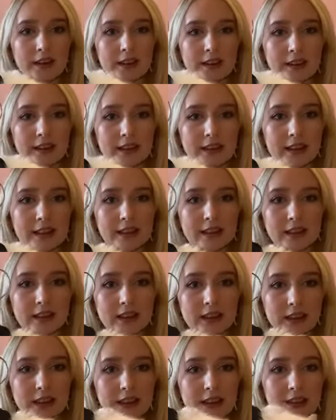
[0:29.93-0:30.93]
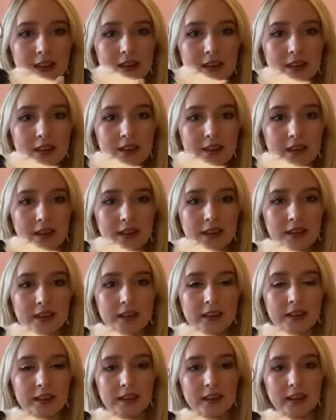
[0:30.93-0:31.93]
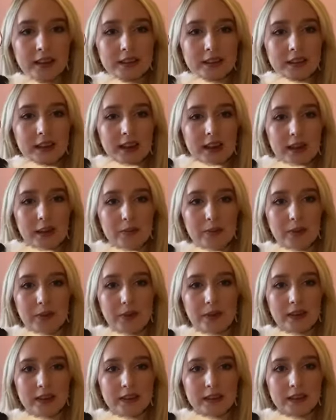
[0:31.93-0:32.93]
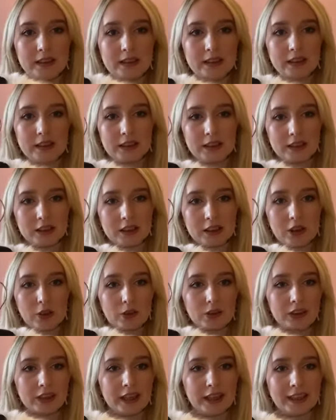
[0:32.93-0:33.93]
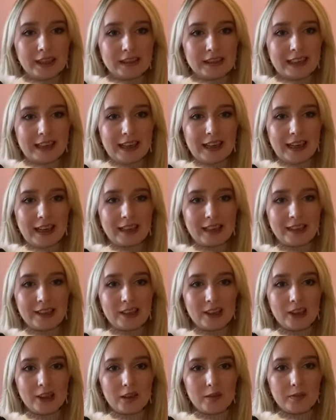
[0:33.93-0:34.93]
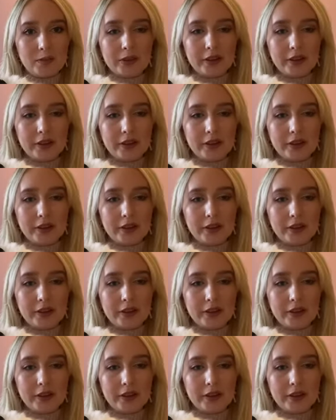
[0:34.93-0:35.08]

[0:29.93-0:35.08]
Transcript: And the inside has the label and this nice gold chain to hang it up.